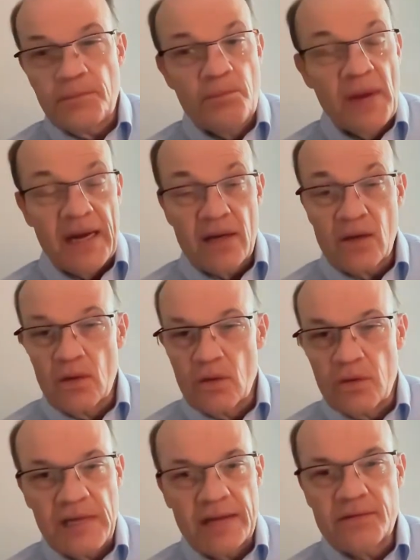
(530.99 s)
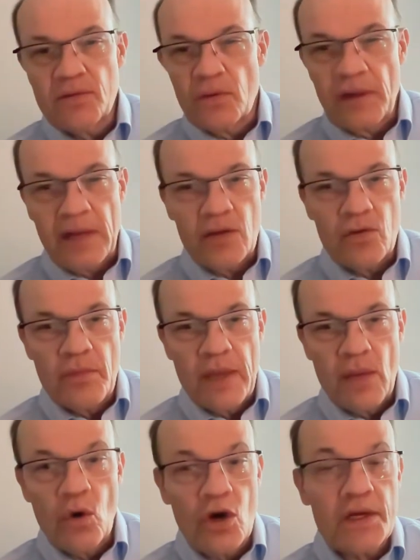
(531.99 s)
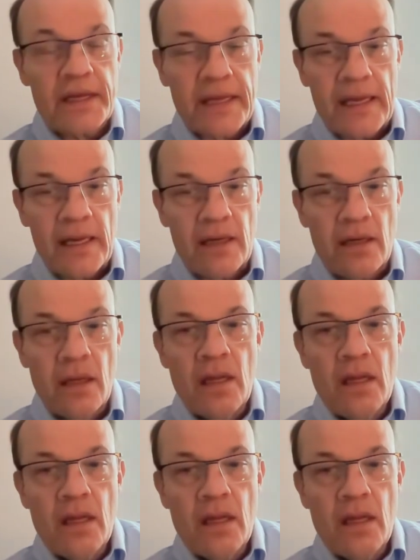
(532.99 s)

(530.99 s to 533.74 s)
medical or dental that you may work in,